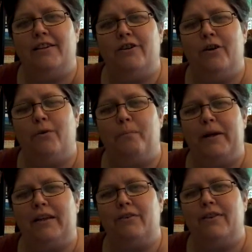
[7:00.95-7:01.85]
you know,
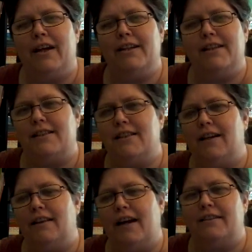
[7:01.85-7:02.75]
pick through the ideas that
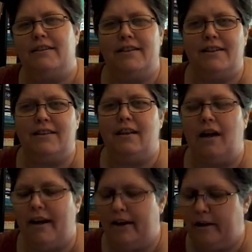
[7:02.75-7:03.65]
I liked and I didn't
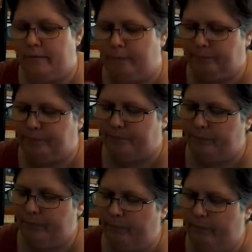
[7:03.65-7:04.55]
like.
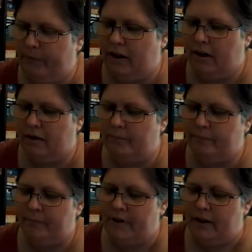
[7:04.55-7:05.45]

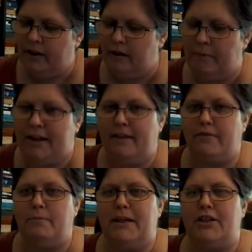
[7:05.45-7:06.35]
But it
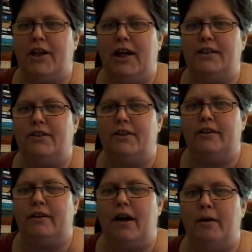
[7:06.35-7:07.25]
gives me a chance
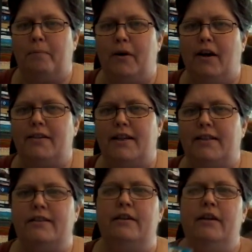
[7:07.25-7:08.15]
to kind of
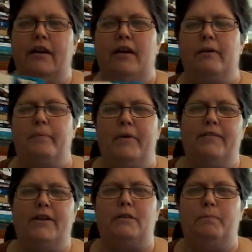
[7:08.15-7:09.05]
process the
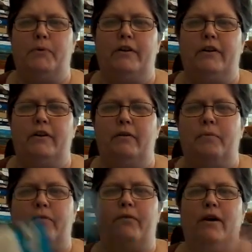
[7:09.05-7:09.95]
previous book
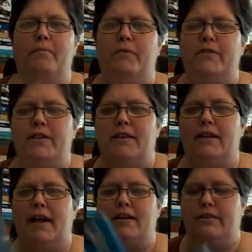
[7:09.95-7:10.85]
before I move into the
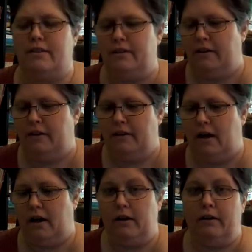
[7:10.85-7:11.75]
next
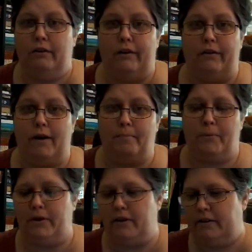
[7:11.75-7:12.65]
grown-up
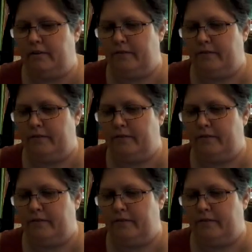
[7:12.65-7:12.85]
book.